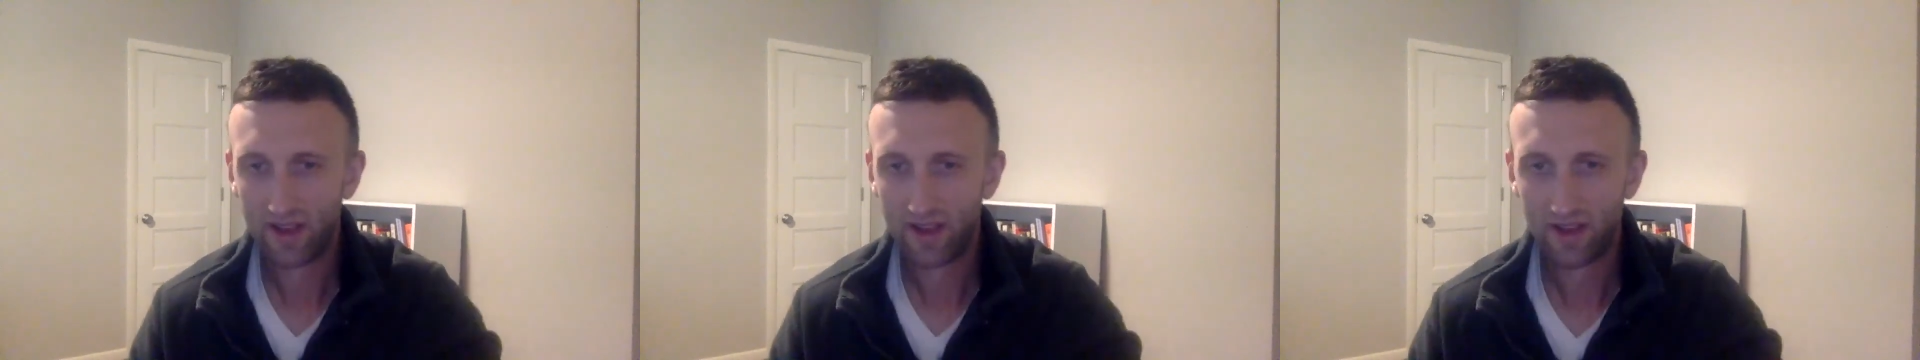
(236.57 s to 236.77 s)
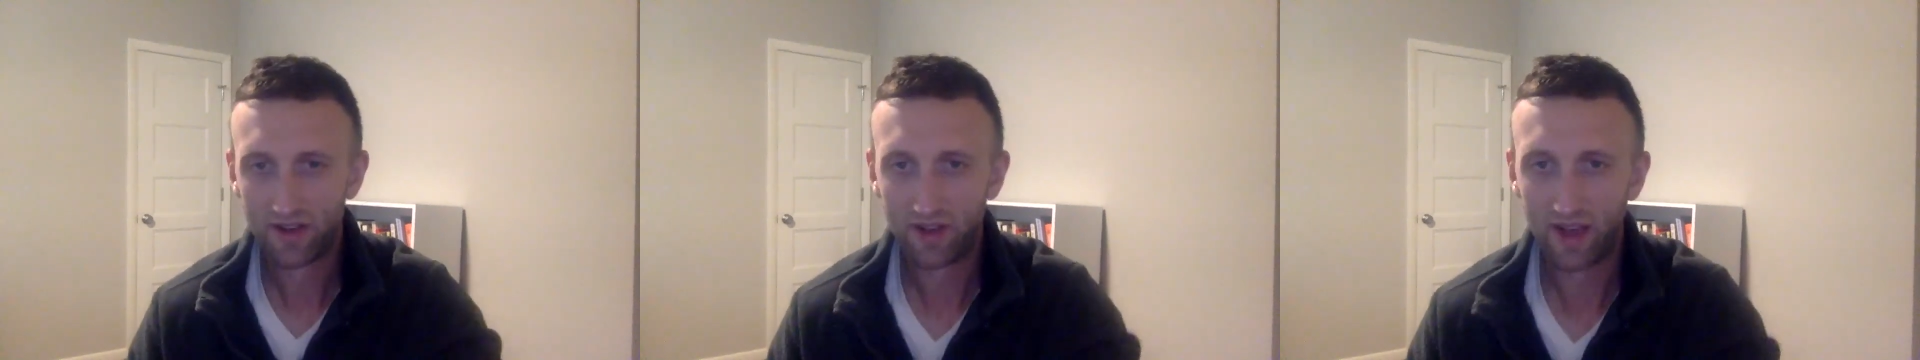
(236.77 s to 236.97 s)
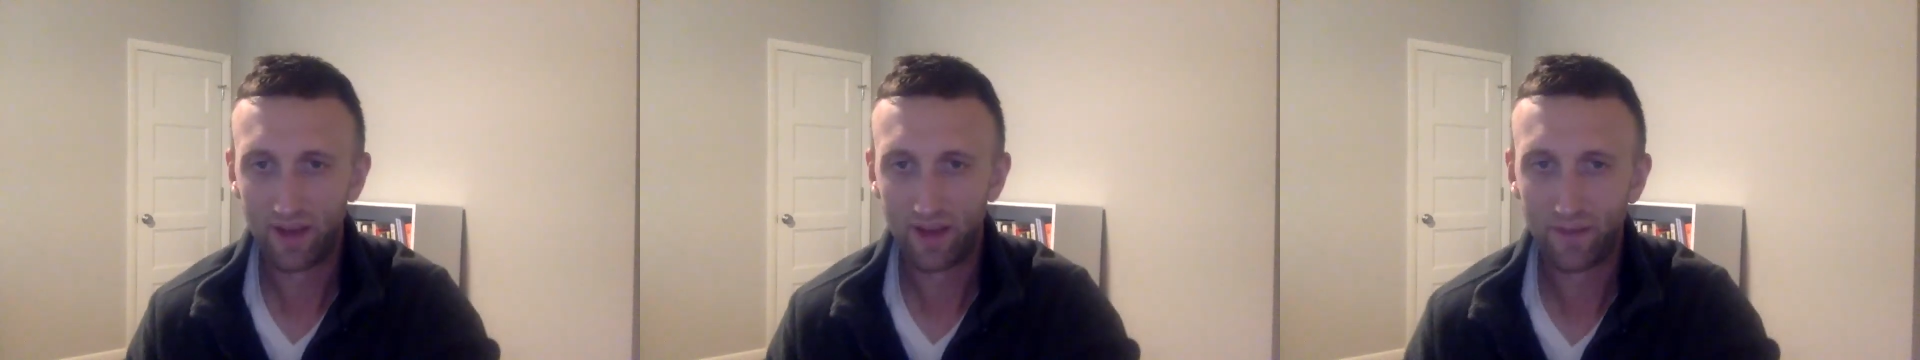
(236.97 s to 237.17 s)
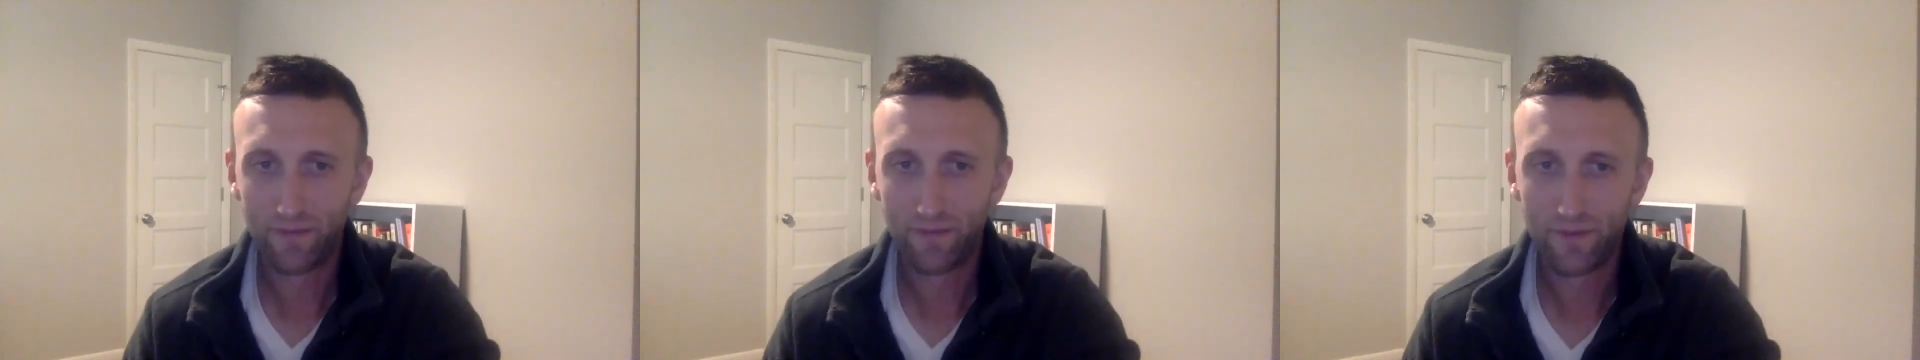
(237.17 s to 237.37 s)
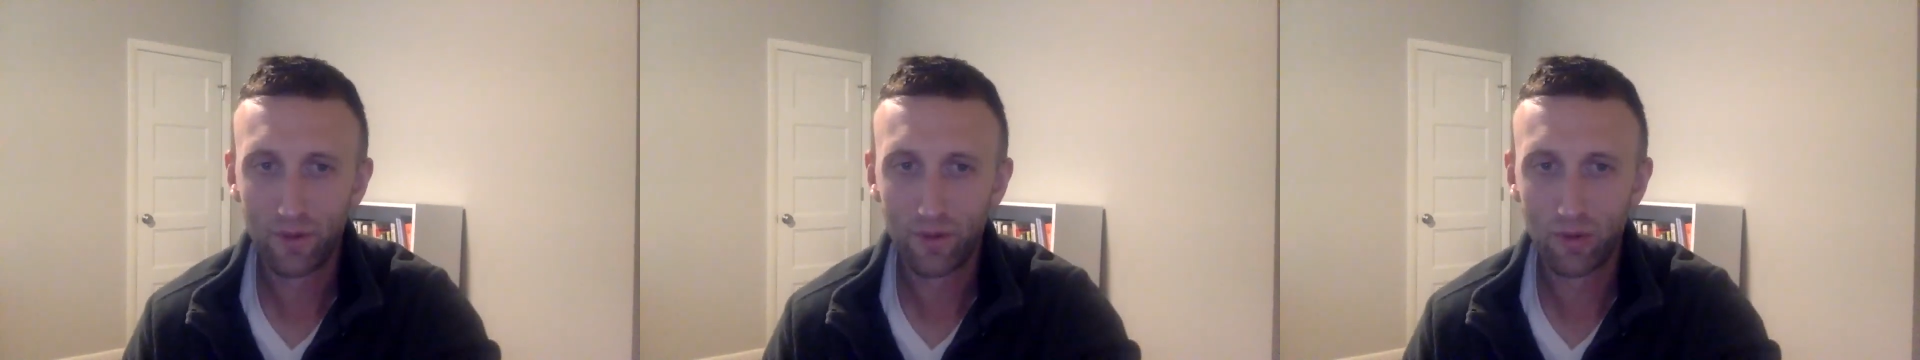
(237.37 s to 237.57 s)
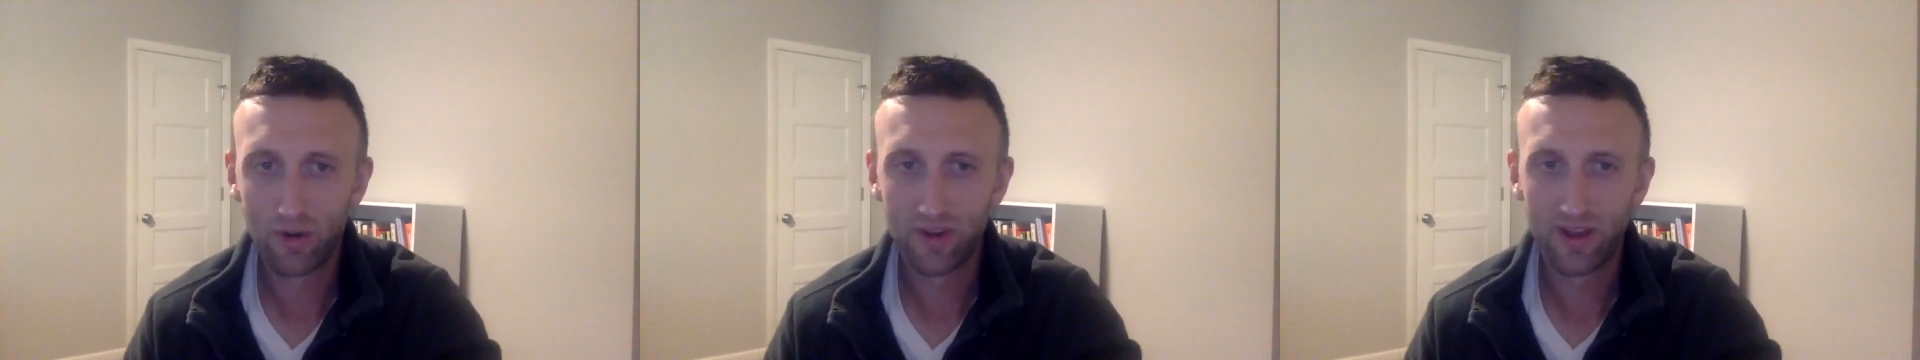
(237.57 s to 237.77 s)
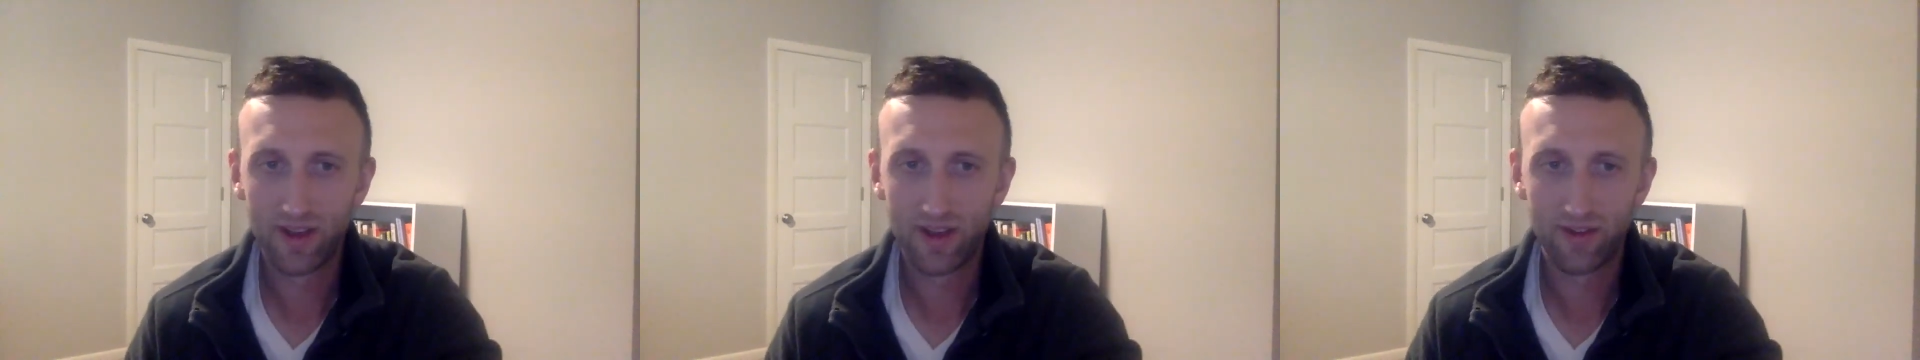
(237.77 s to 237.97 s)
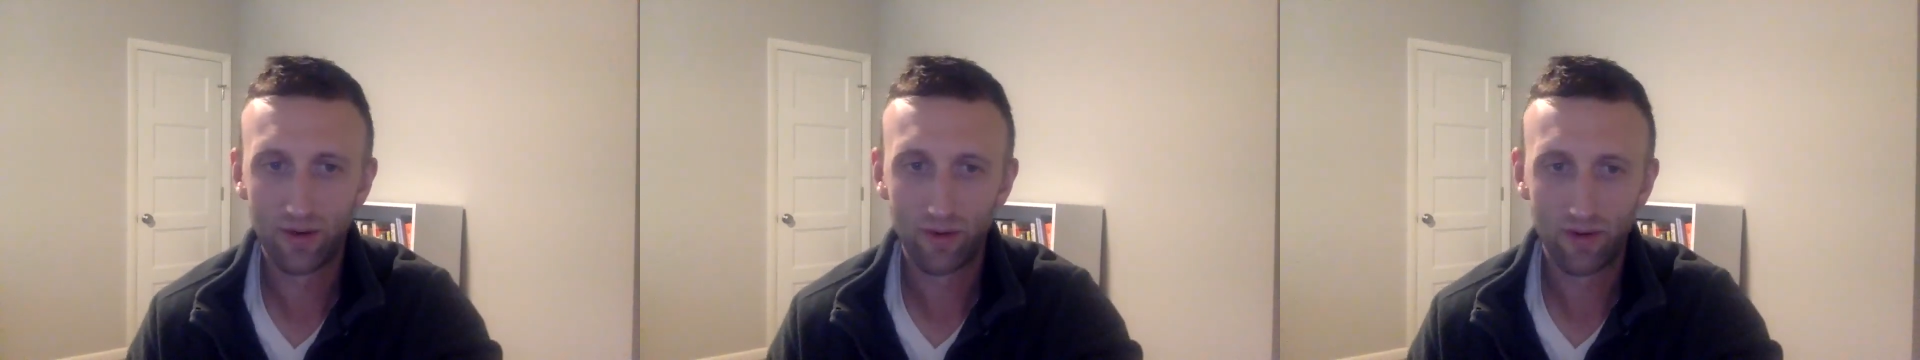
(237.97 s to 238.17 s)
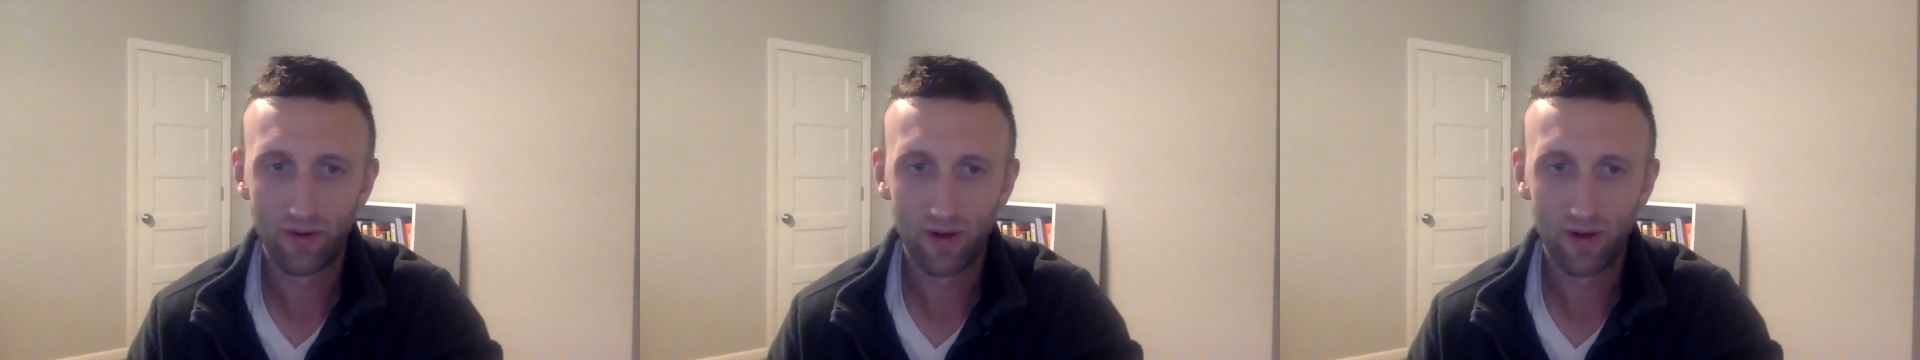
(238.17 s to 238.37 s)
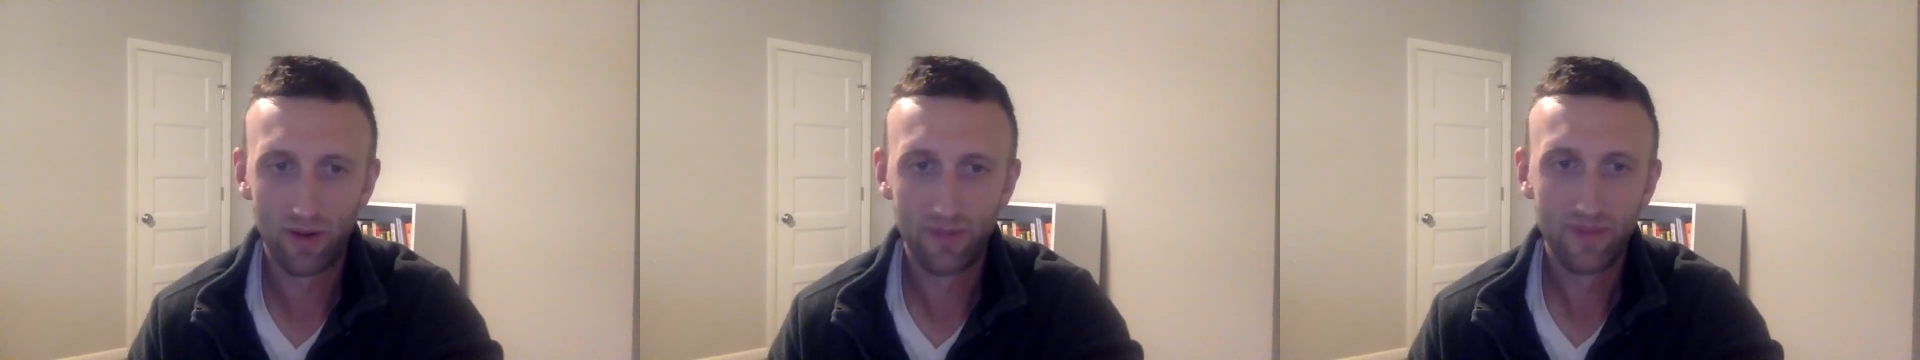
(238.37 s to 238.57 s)
So you have fewer sets
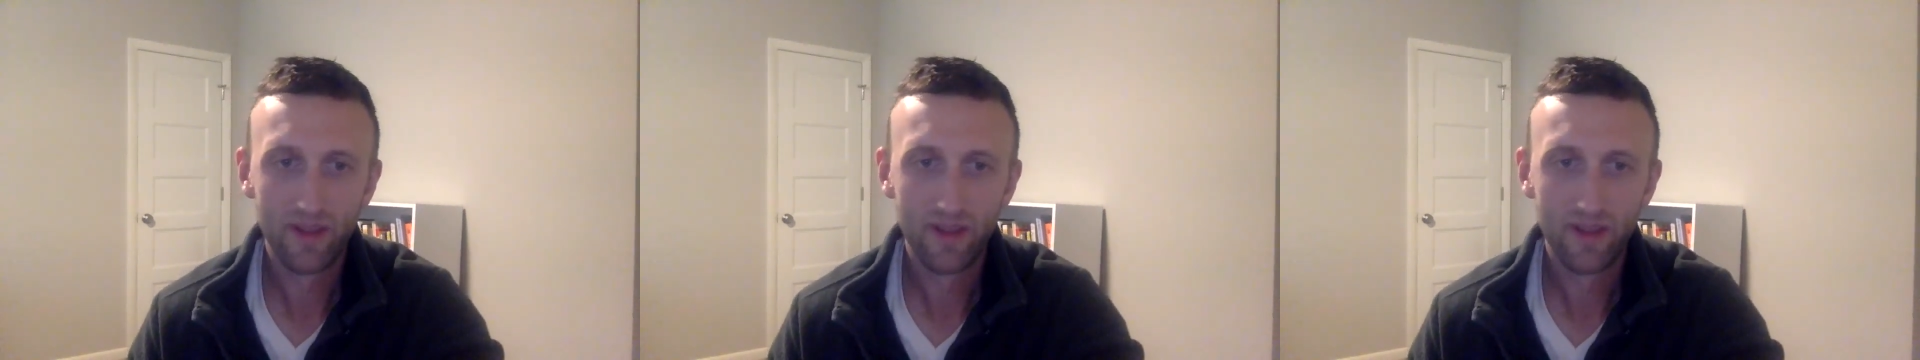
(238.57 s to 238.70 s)
overall.